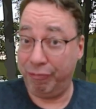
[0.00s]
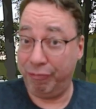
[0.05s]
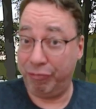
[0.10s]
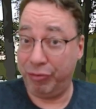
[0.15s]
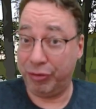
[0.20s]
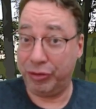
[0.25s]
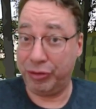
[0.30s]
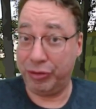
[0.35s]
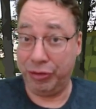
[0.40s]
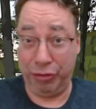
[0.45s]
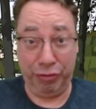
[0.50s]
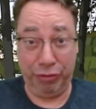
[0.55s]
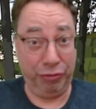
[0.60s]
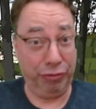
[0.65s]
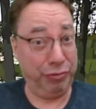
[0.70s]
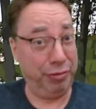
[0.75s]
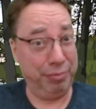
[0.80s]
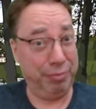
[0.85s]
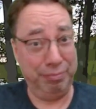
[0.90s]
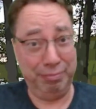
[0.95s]
first
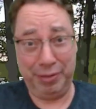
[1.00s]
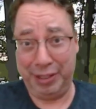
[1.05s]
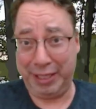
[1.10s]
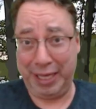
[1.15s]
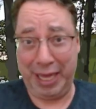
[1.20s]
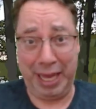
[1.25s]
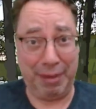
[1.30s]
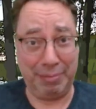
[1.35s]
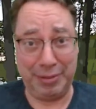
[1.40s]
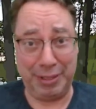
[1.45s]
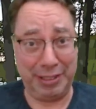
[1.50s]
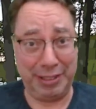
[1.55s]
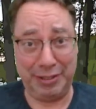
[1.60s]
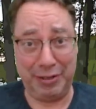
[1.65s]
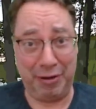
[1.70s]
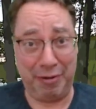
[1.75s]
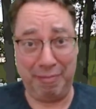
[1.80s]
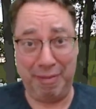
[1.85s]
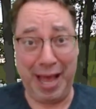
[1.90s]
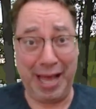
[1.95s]
served. But the campsites
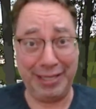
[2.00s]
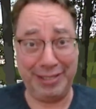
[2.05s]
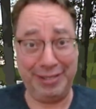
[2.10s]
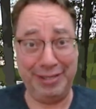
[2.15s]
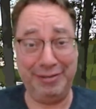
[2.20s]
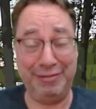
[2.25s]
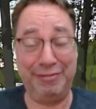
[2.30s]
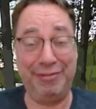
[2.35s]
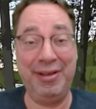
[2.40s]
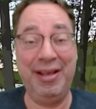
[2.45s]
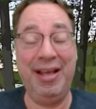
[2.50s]
are massive,